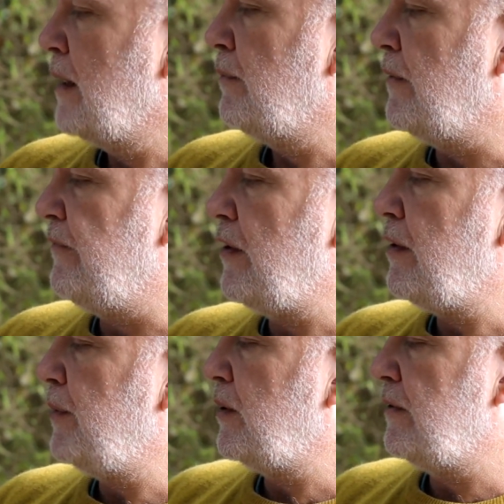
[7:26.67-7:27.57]
But very
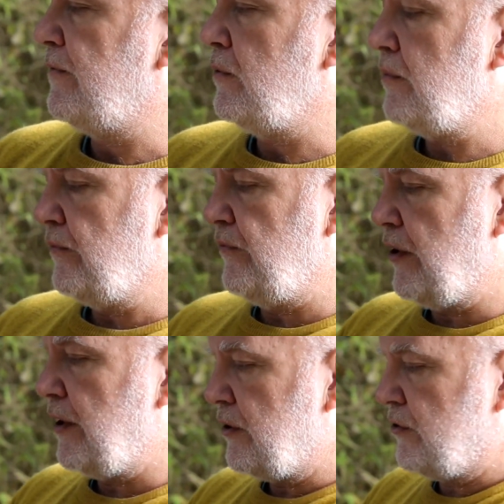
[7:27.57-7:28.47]
beautiful,
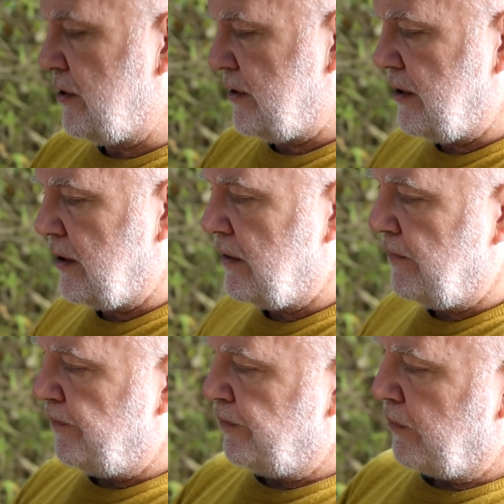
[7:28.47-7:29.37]
very interesting.
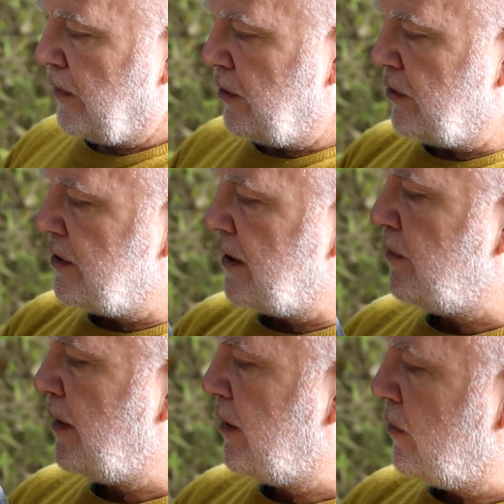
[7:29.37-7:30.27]
You see
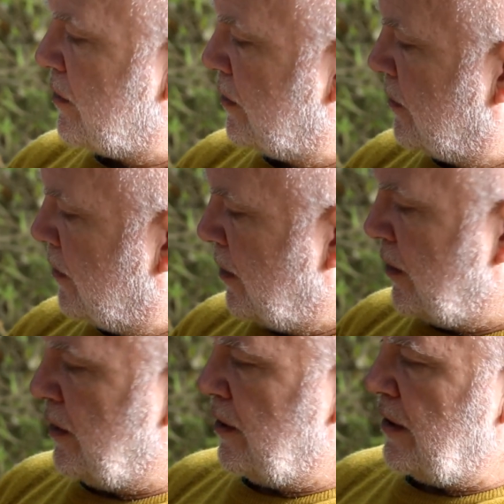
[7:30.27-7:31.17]
where you can
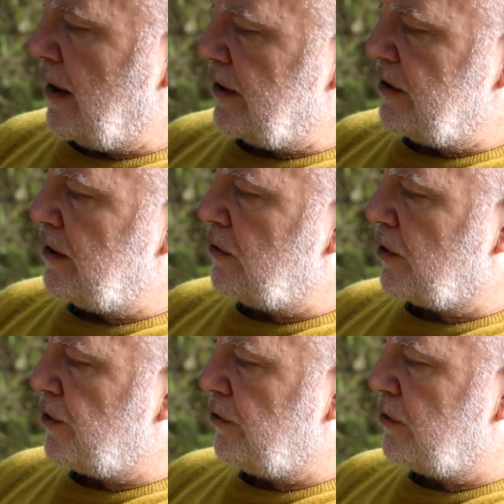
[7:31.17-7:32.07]
actually look
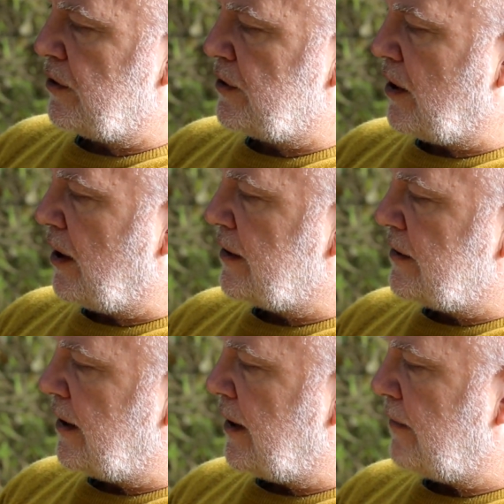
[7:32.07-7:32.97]
through the
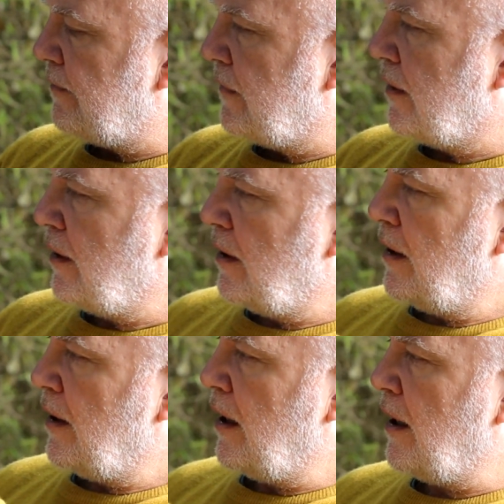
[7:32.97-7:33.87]
sides here
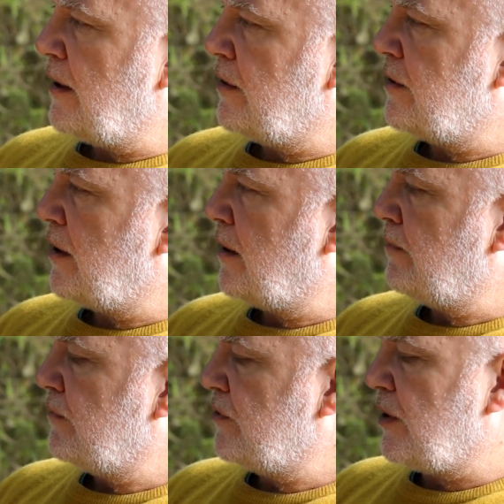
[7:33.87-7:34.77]
and
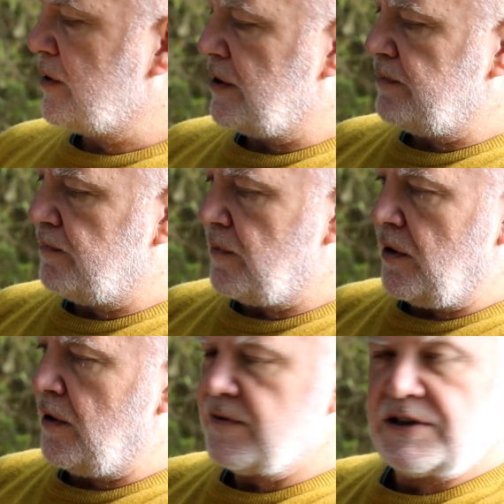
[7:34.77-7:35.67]
um, so it's a,
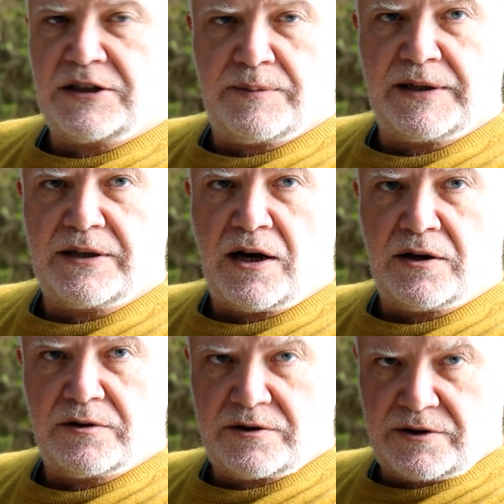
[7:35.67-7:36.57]
obviously to be
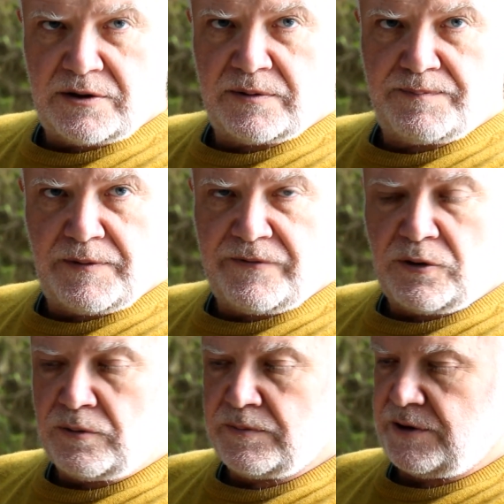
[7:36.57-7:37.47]
danced and
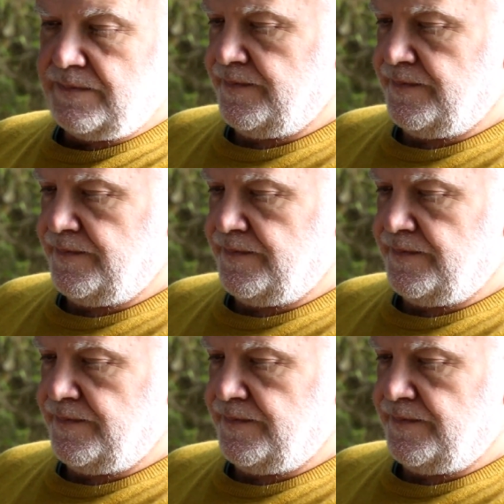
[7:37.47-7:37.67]
performed.